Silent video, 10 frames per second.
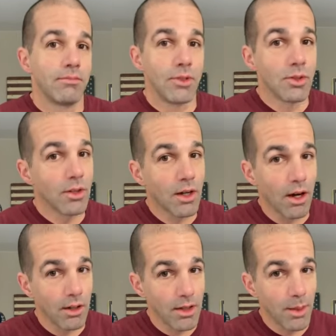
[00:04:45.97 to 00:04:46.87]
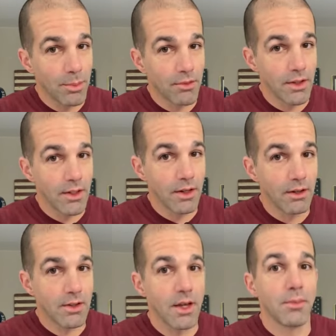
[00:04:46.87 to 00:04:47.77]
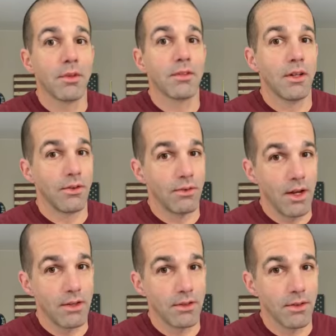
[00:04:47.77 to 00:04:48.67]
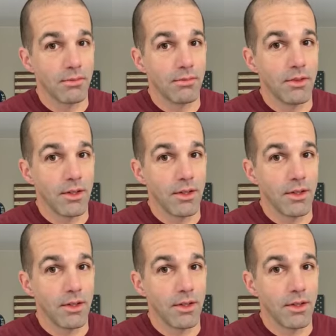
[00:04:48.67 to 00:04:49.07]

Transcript: you can call it up if they did it on Tempest and race them.